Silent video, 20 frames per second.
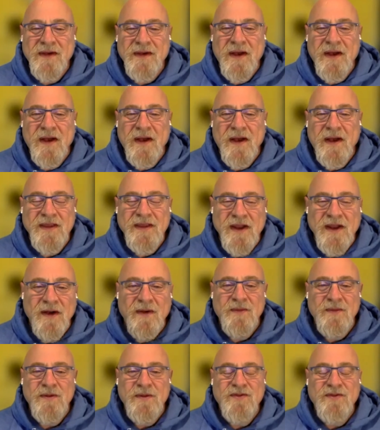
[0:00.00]
uh, you
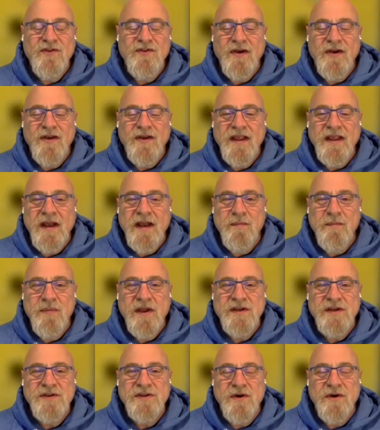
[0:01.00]
know, you start to get a
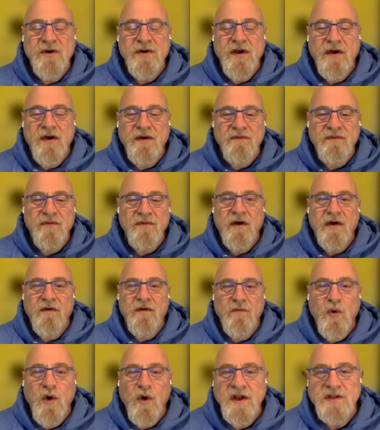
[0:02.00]
picture of of
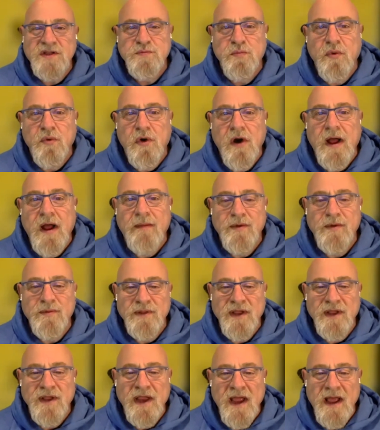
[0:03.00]
what is
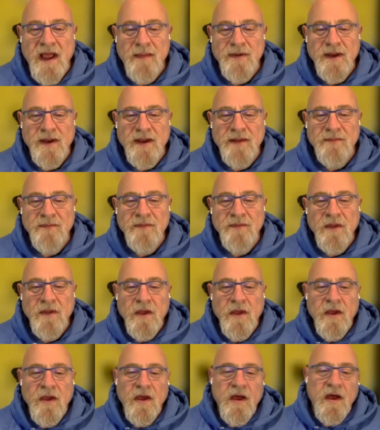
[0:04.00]
probably happening.
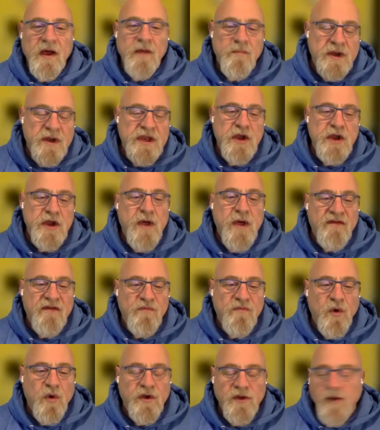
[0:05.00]
Um, but you have
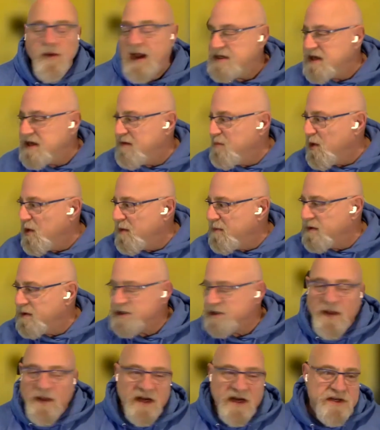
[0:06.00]
more, you guys have more
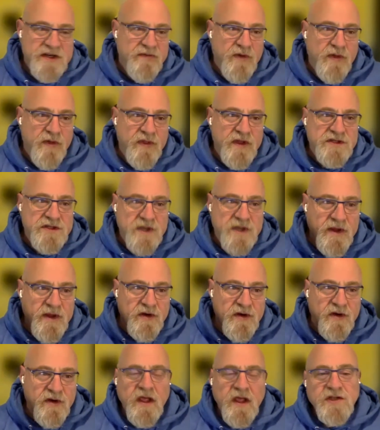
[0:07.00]
perspective on this. I
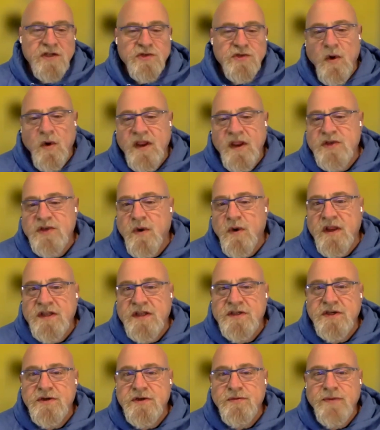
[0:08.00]
mean,
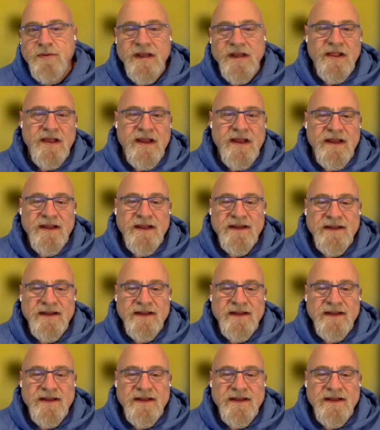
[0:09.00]
2022, really?